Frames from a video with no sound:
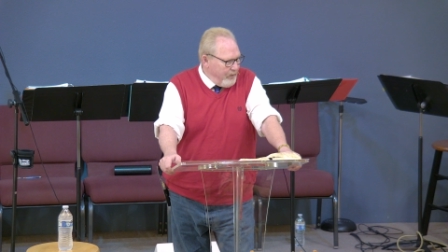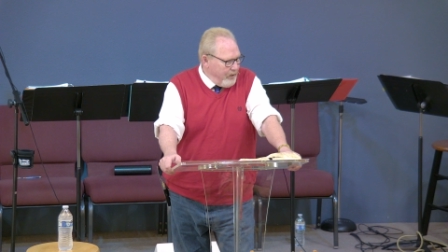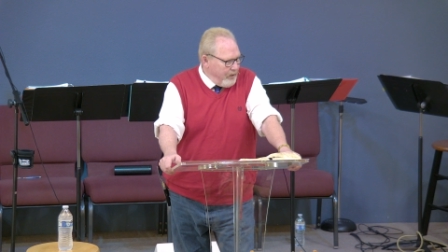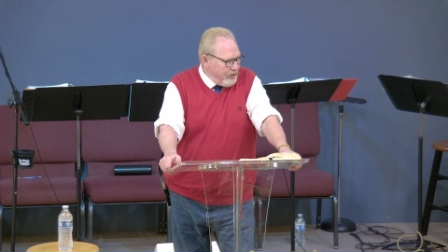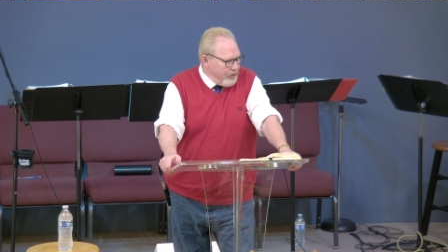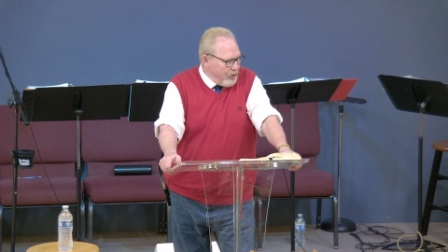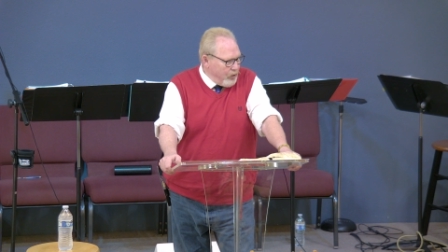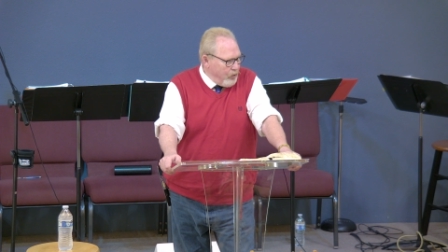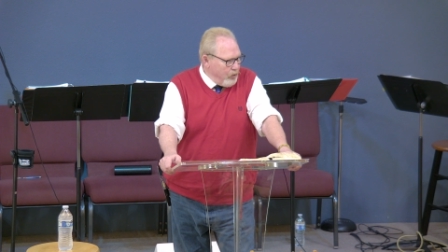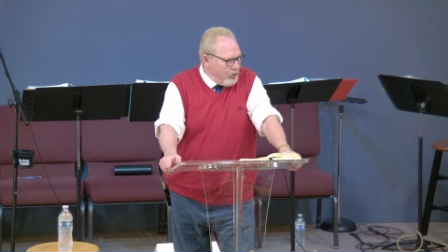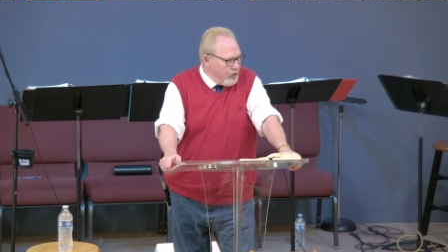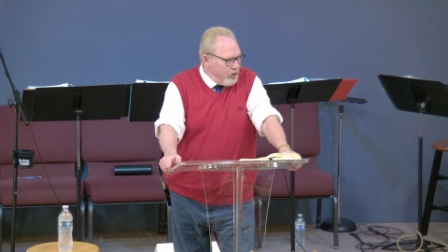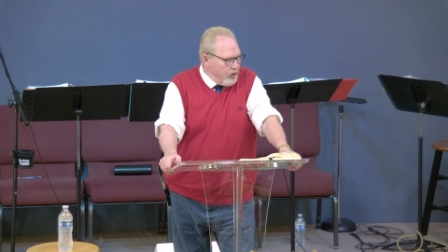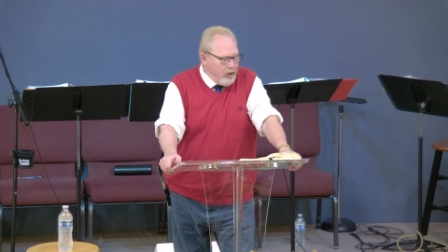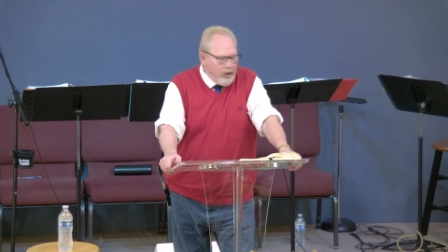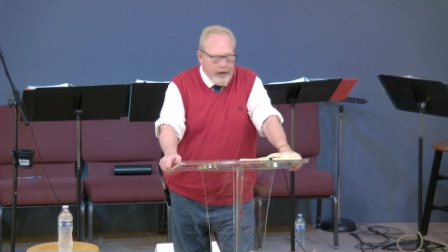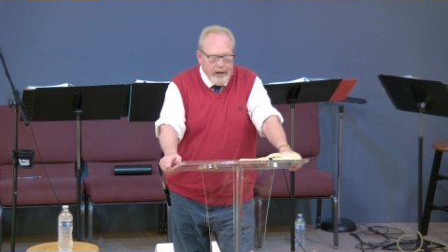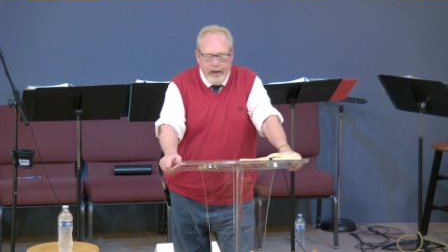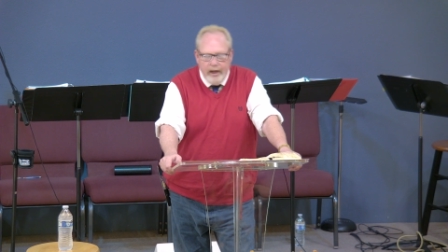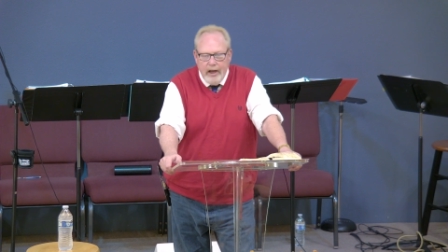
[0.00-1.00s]
as a
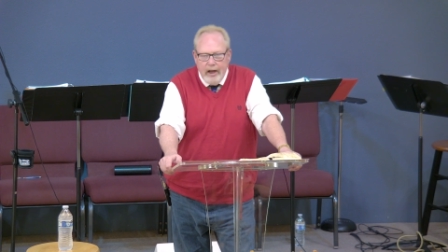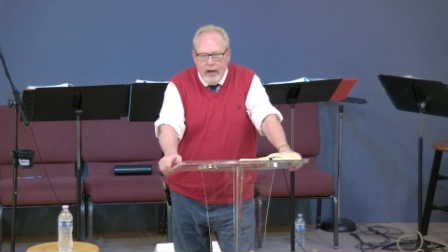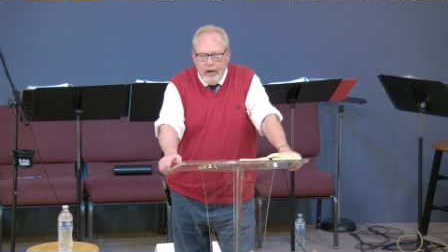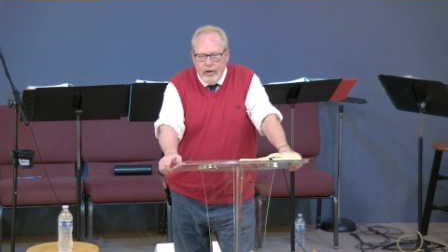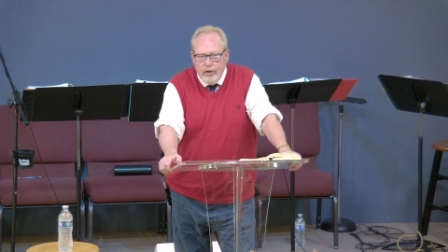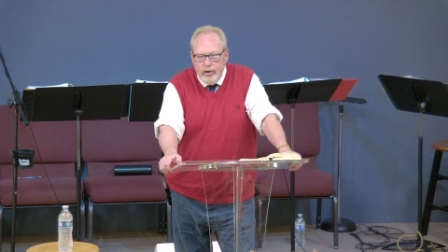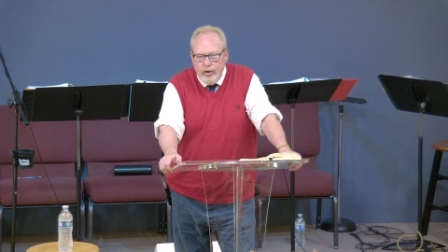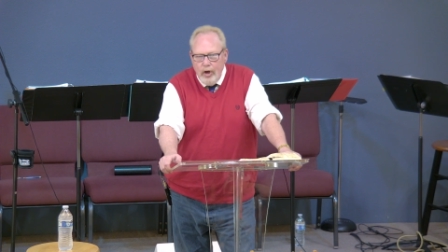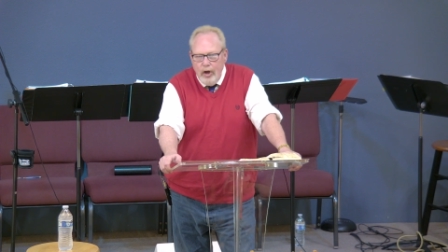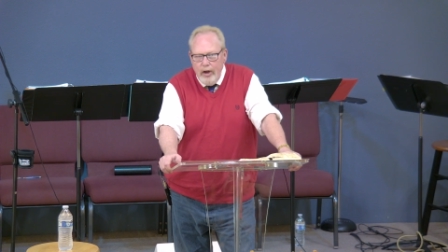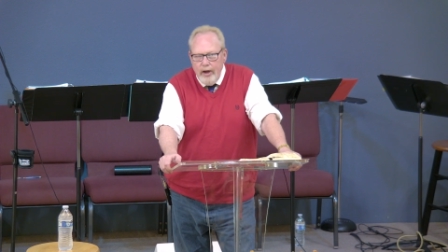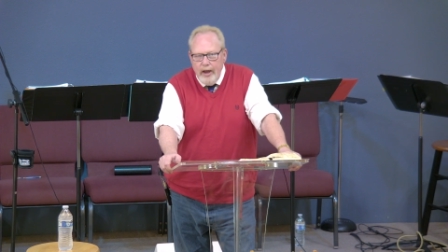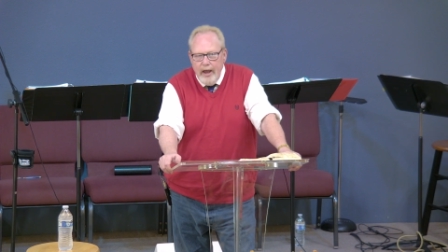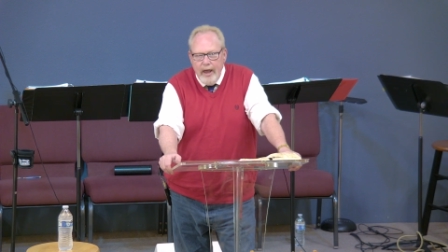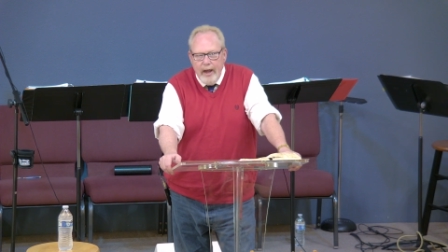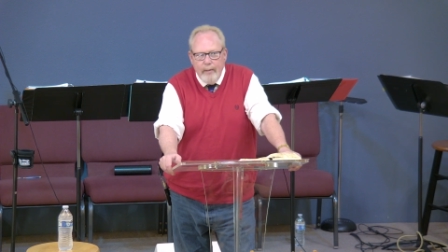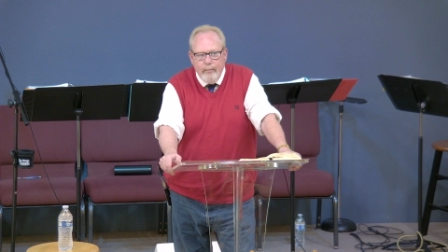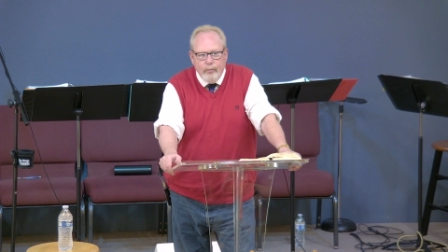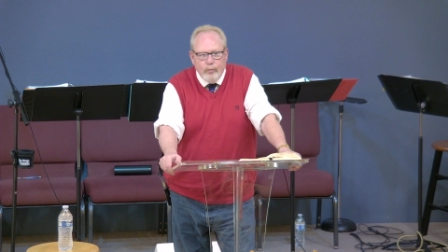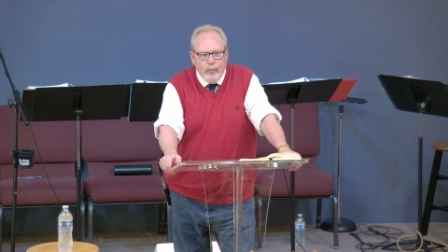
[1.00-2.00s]
Christian lady. John
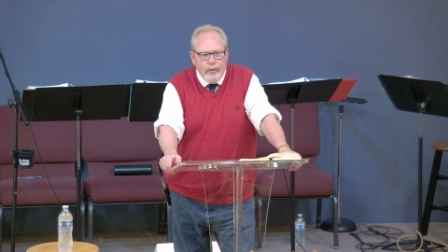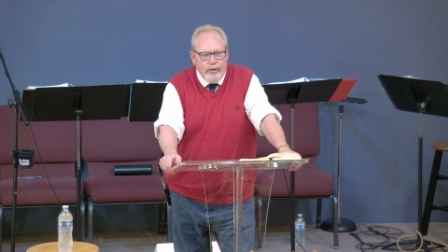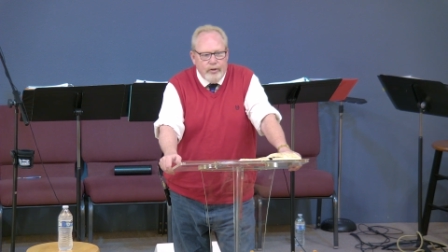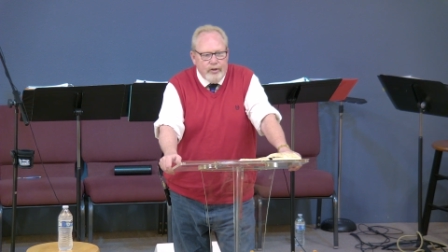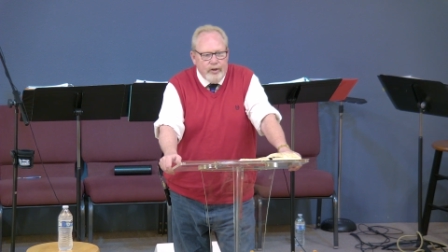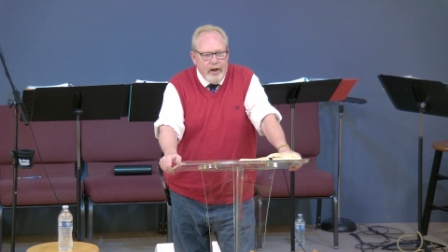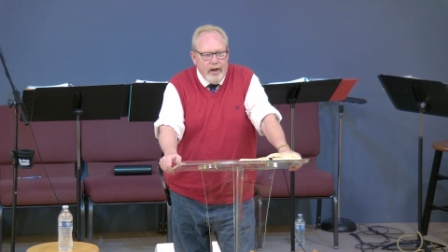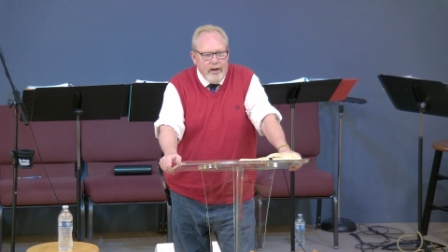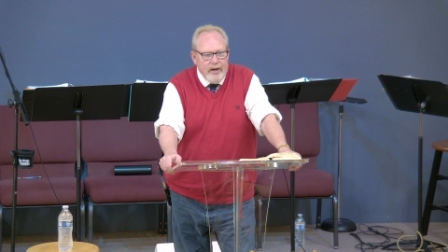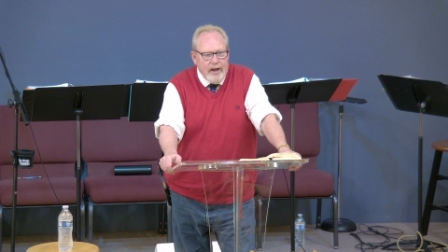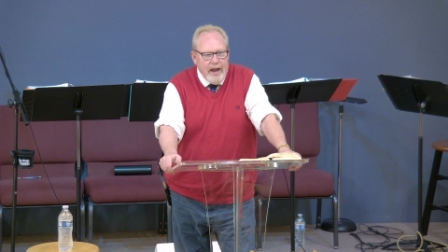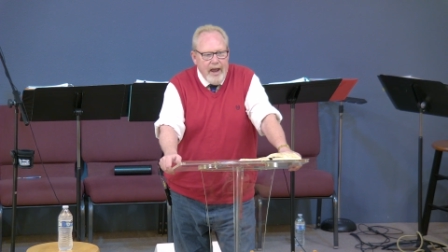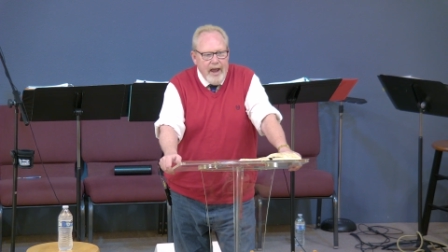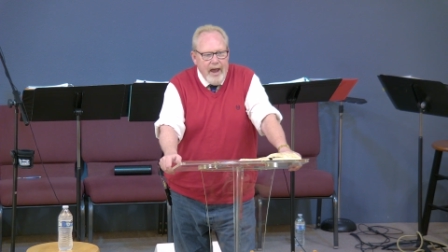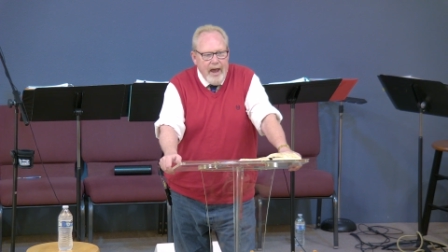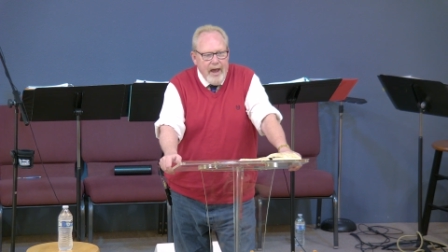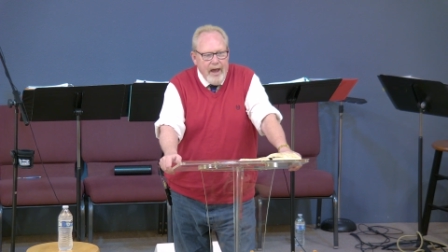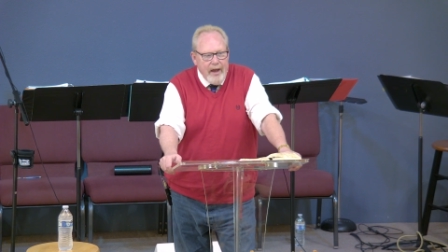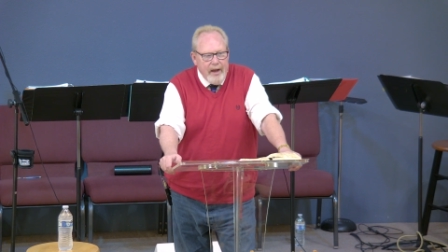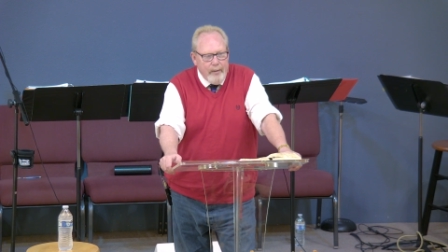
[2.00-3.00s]
Adams would send
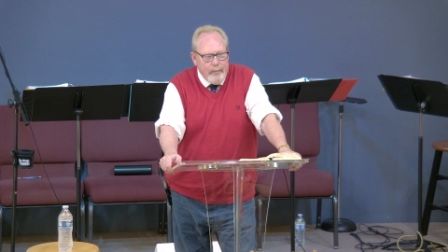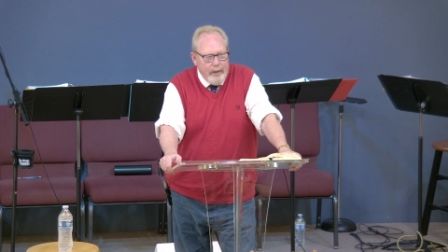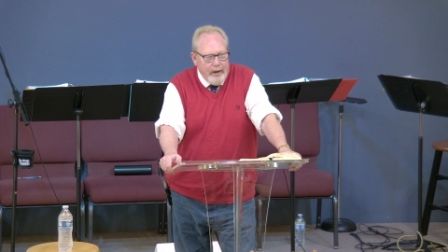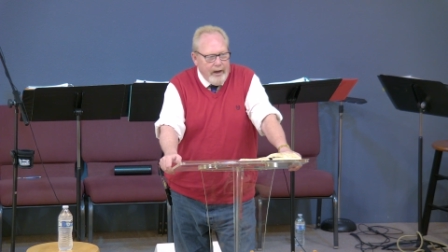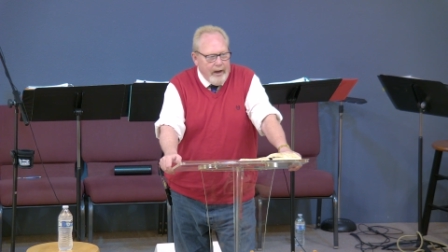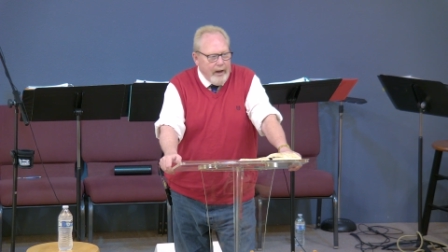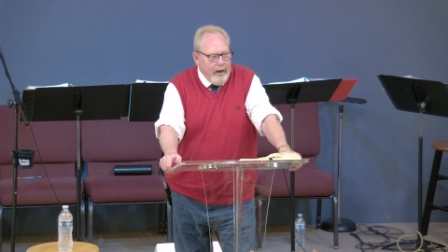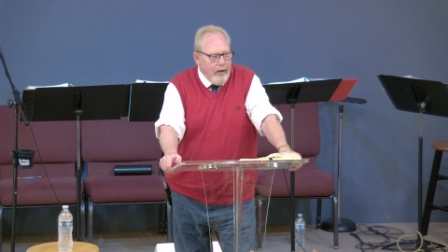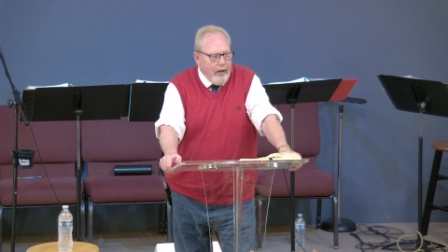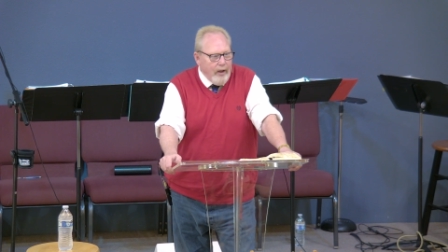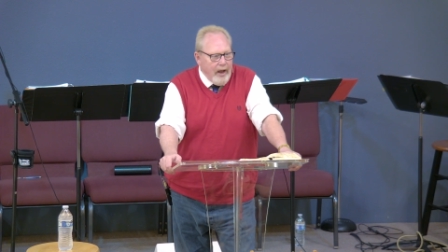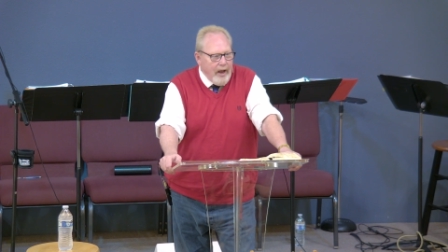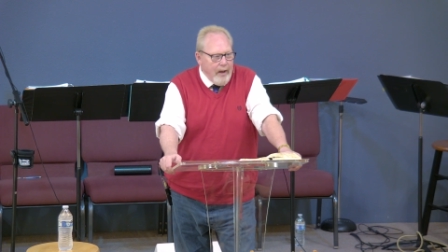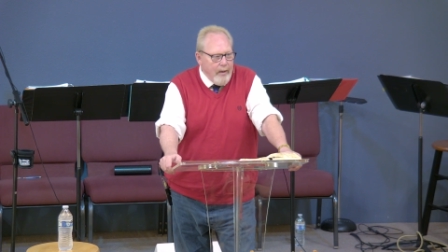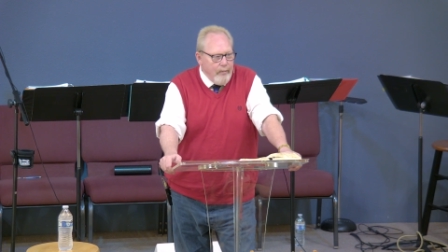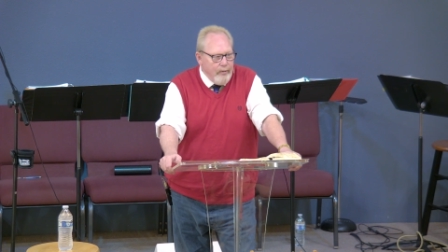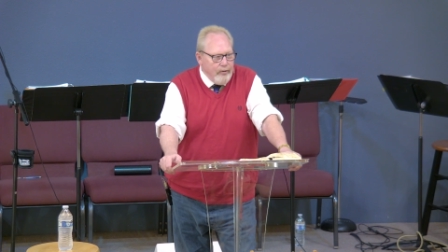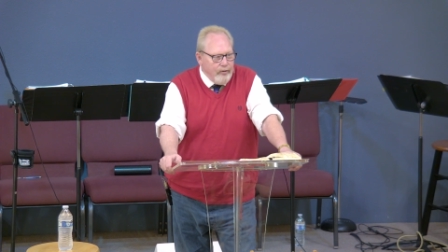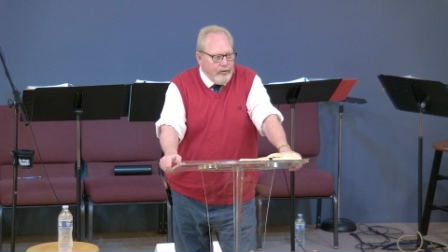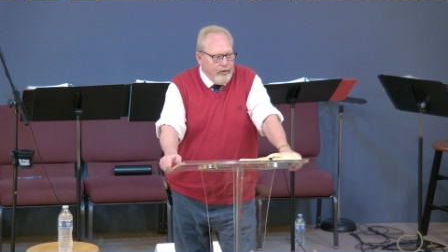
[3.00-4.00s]
Abigail
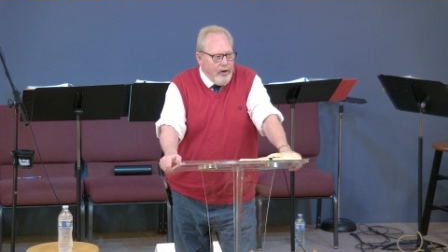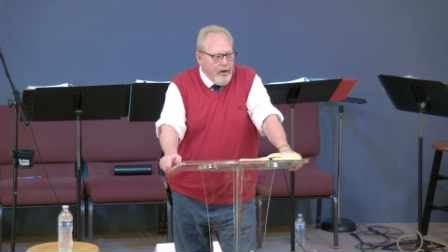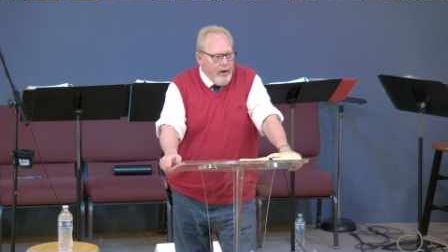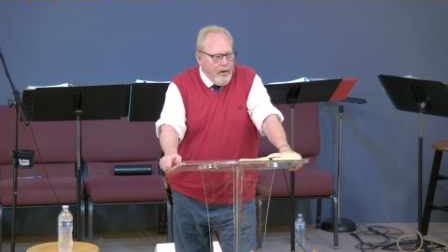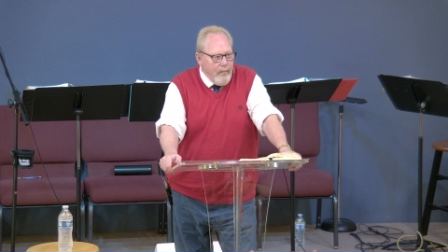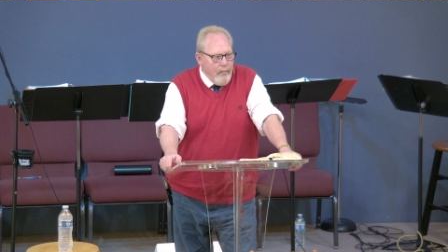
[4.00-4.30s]
Adams